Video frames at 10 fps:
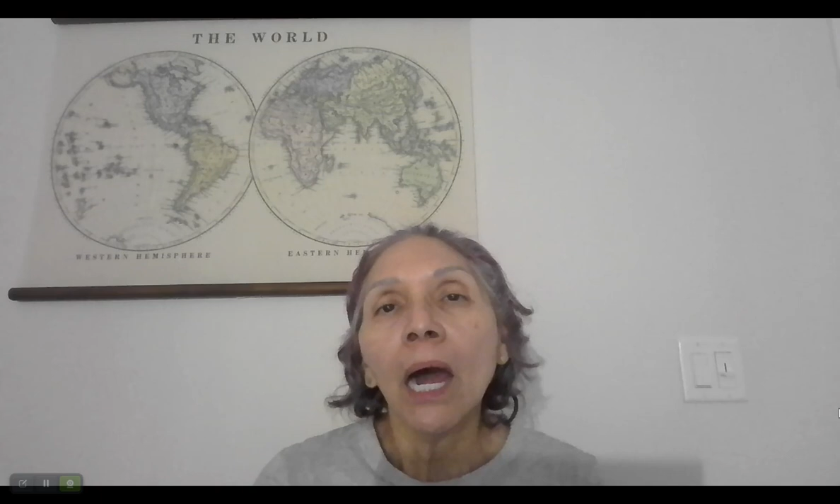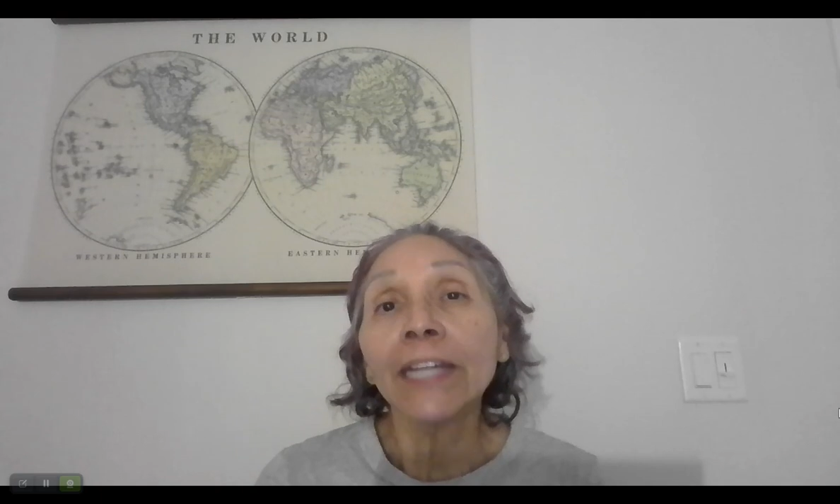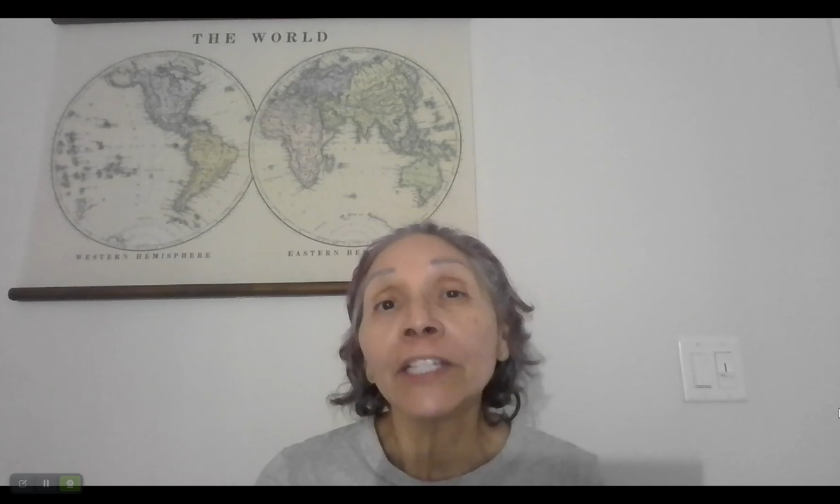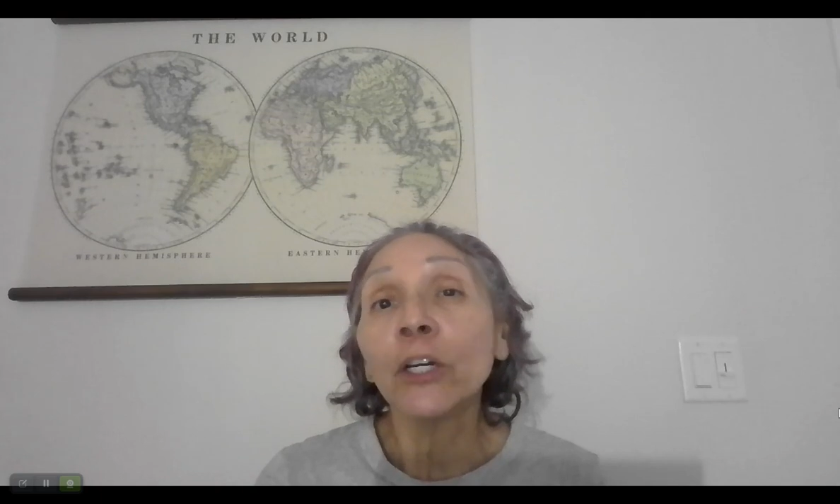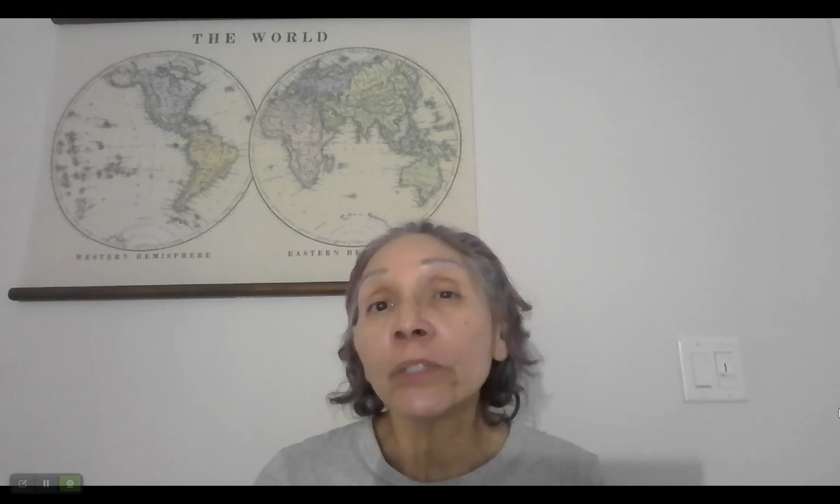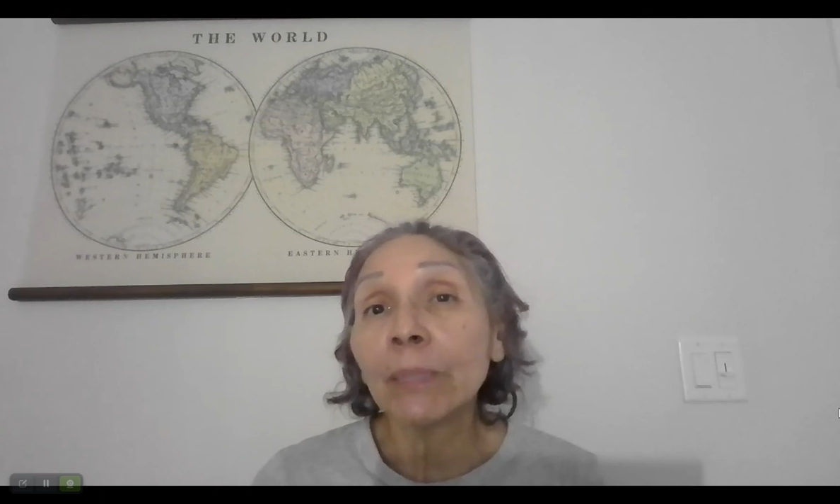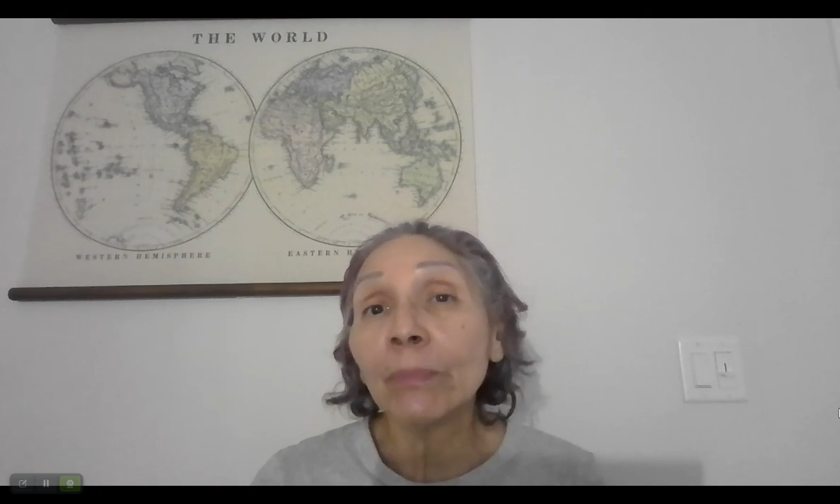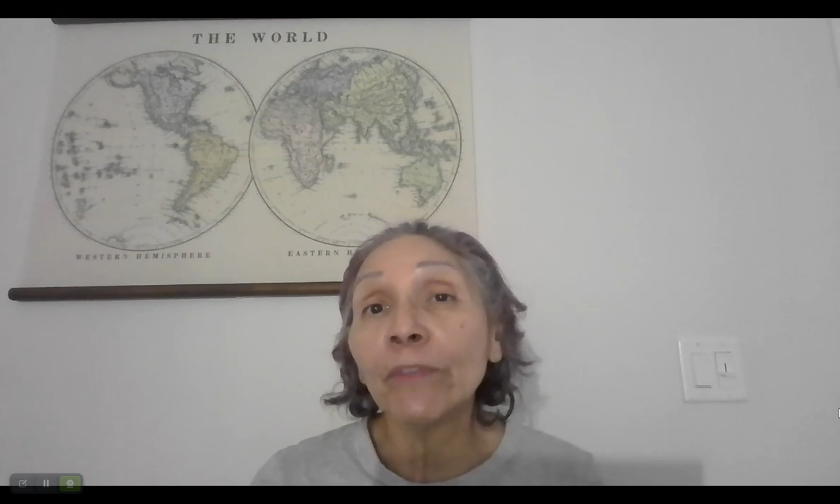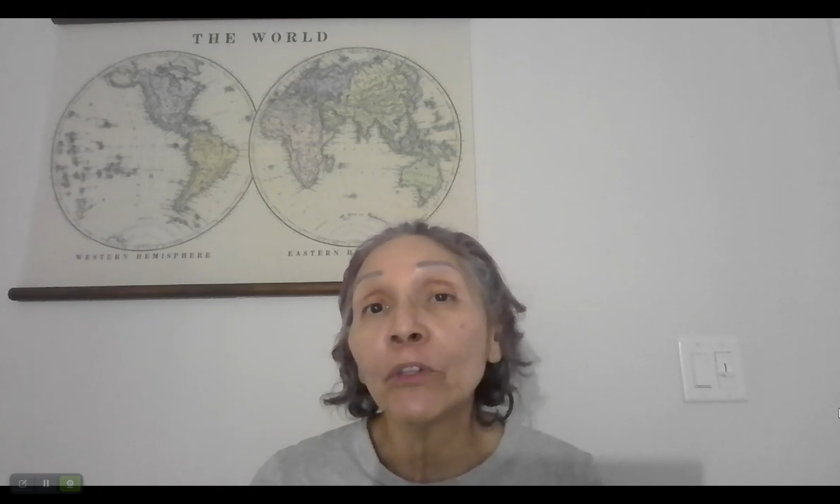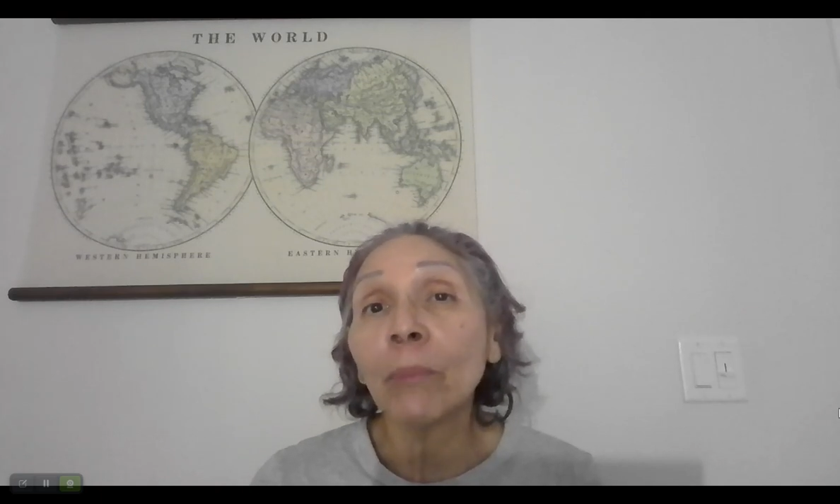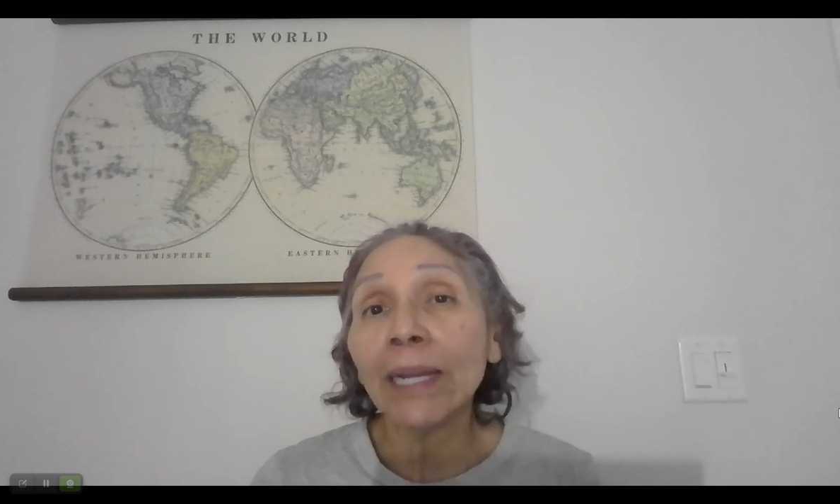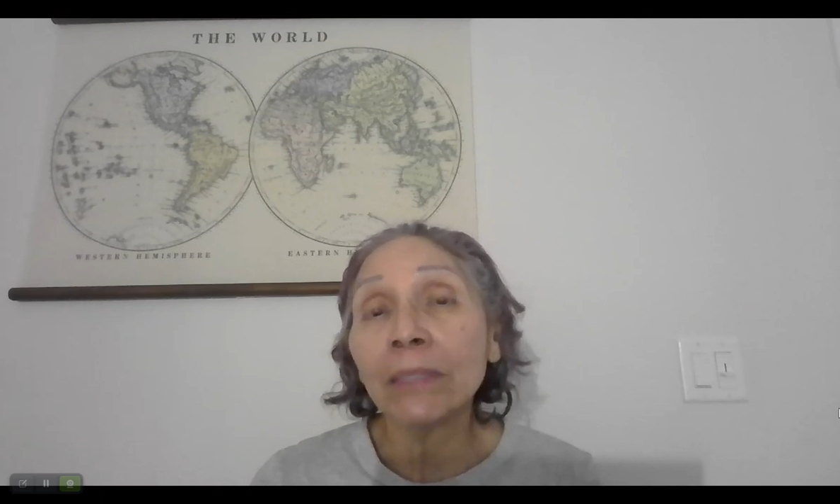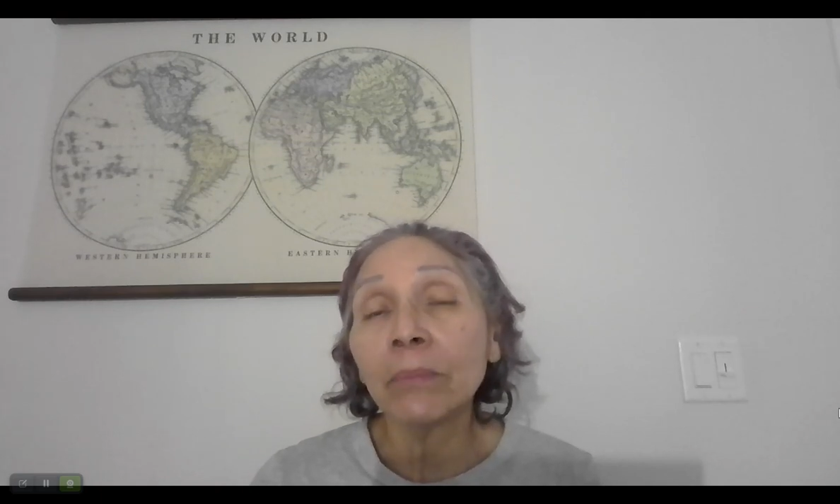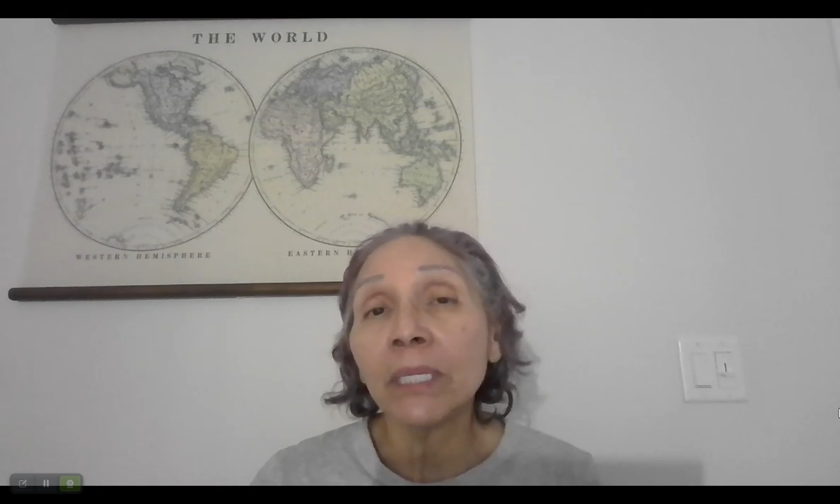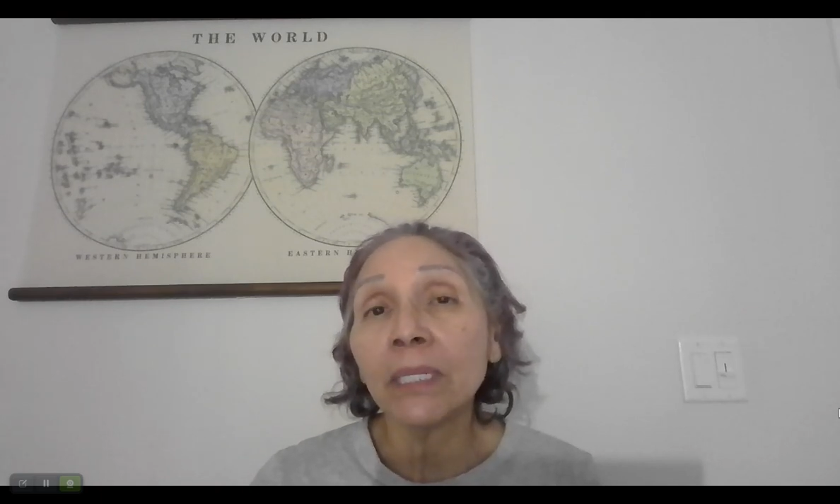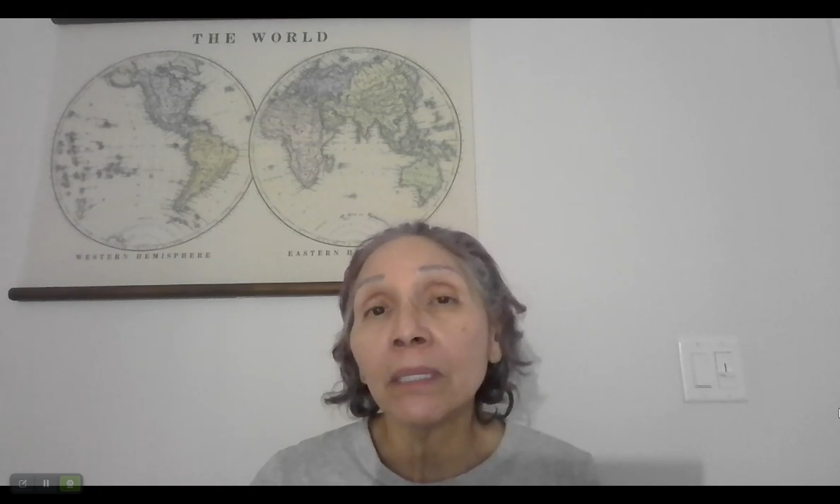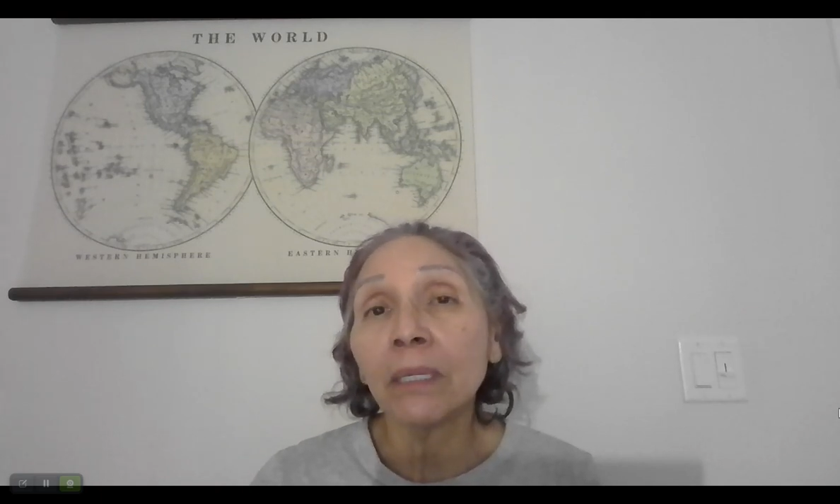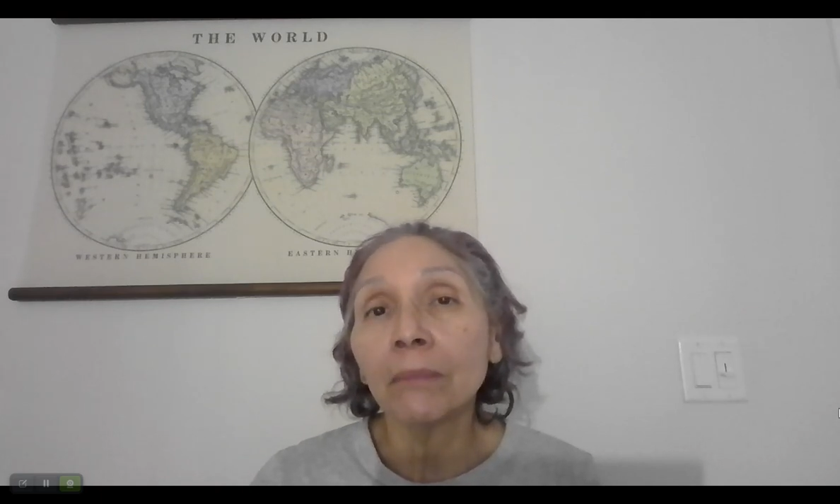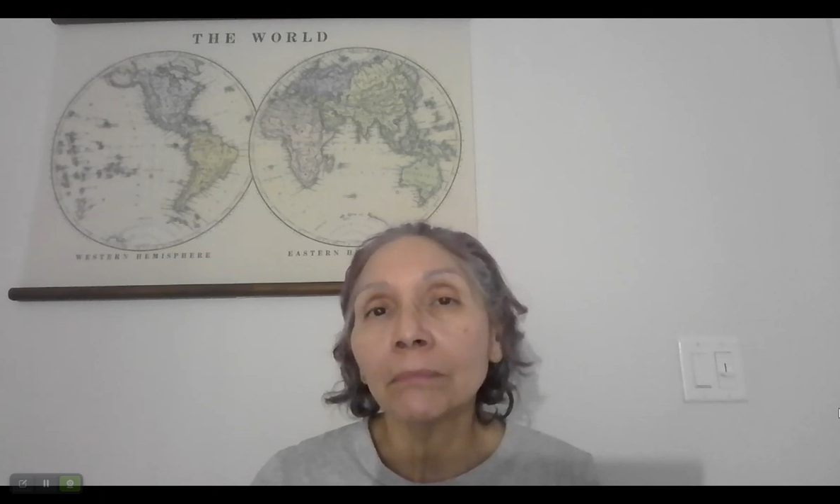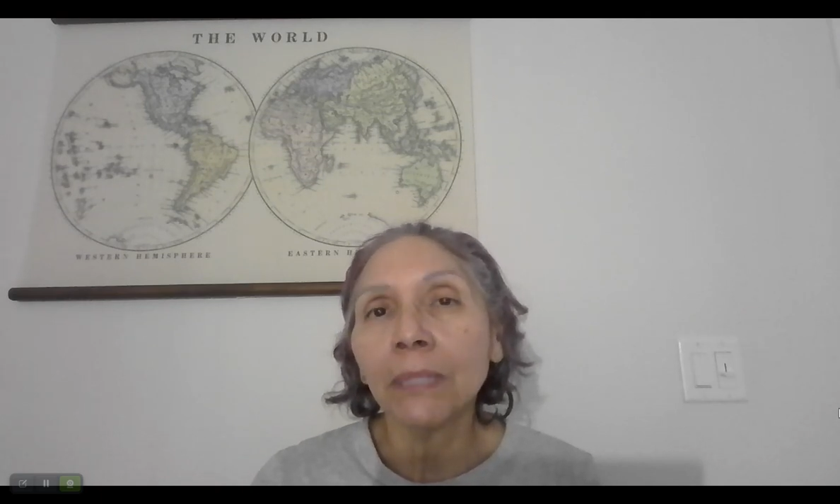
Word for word: I know some of you might be